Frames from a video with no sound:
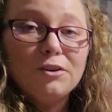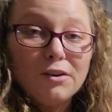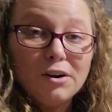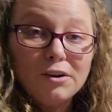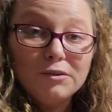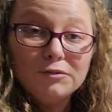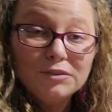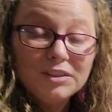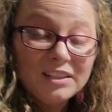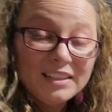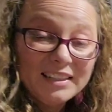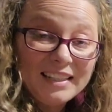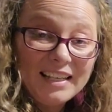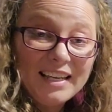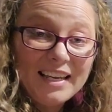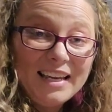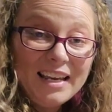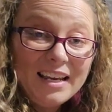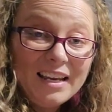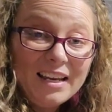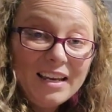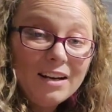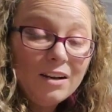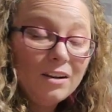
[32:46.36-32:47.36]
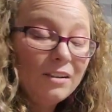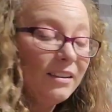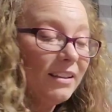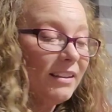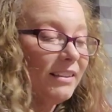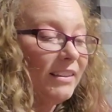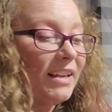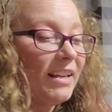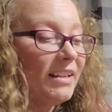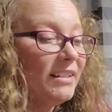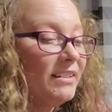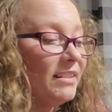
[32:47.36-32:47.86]
your own seed on the
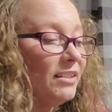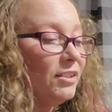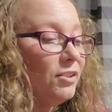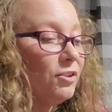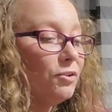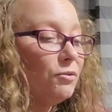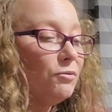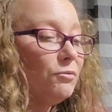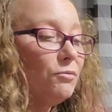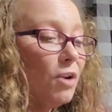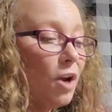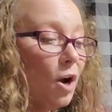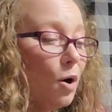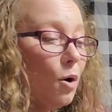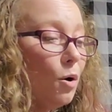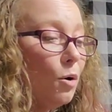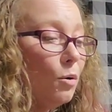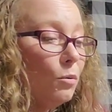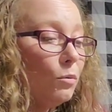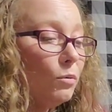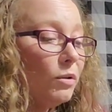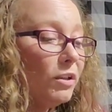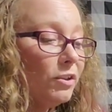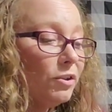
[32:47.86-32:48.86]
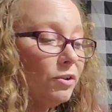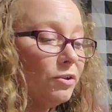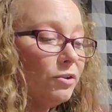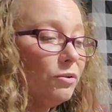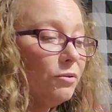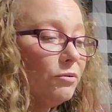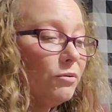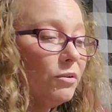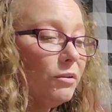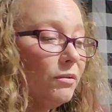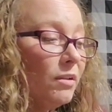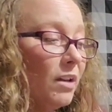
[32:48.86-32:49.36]
things that you know
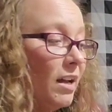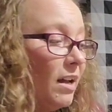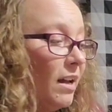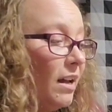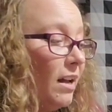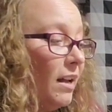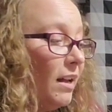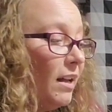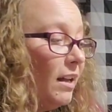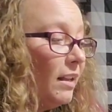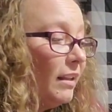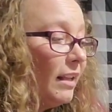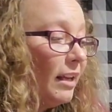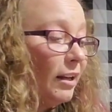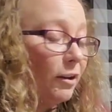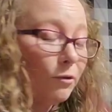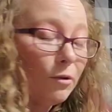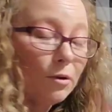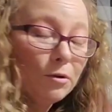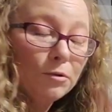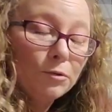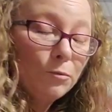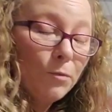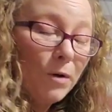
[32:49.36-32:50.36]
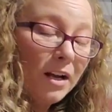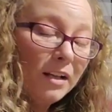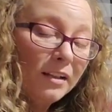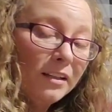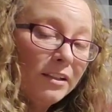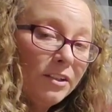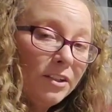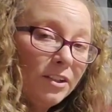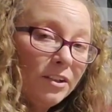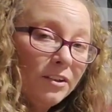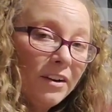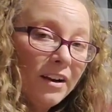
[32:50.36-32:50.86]
that grows well
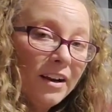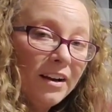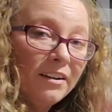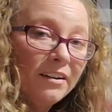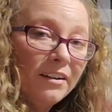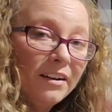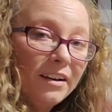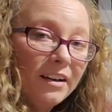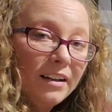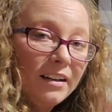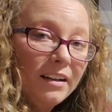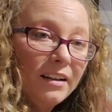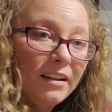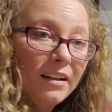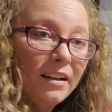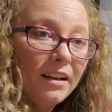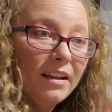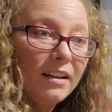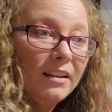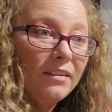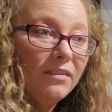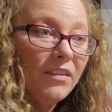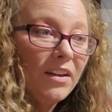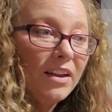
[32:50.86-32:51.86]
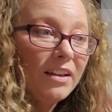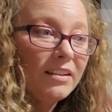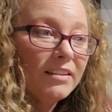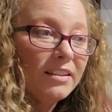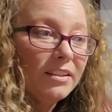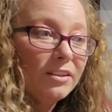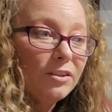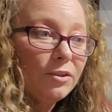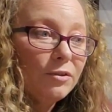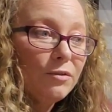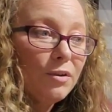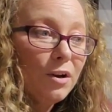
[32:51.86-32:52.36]
in your area and things
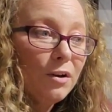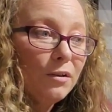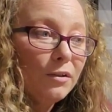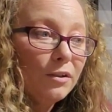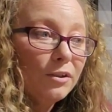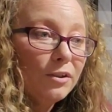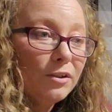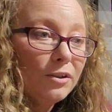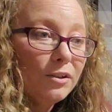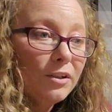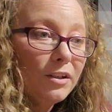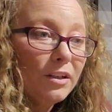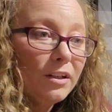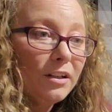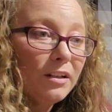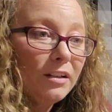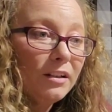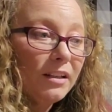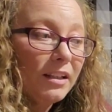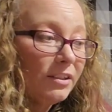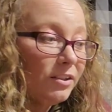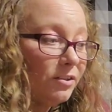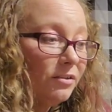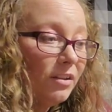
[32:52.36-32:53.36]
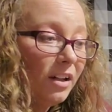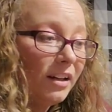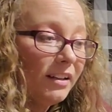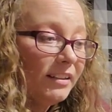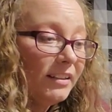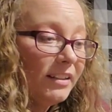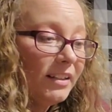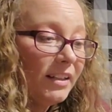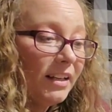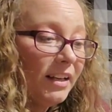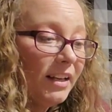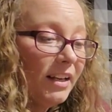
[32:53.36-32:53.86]
that you know that you
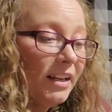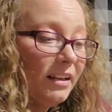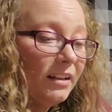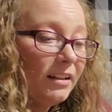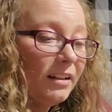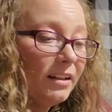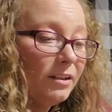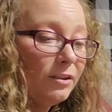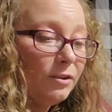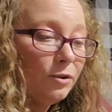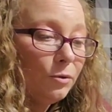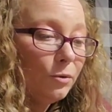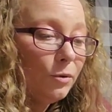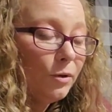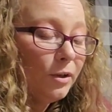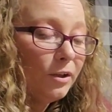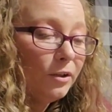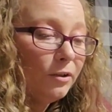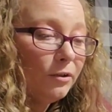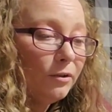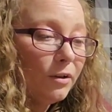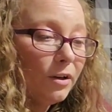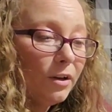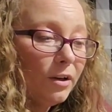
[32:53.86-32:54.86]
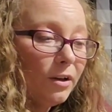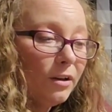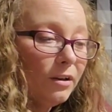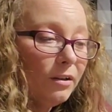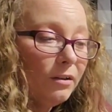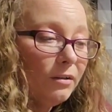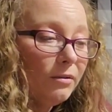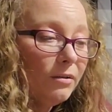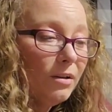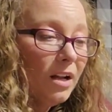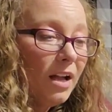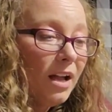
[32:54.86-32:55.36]
like to eat and enjoy to
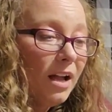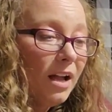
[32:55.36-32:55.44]
grow.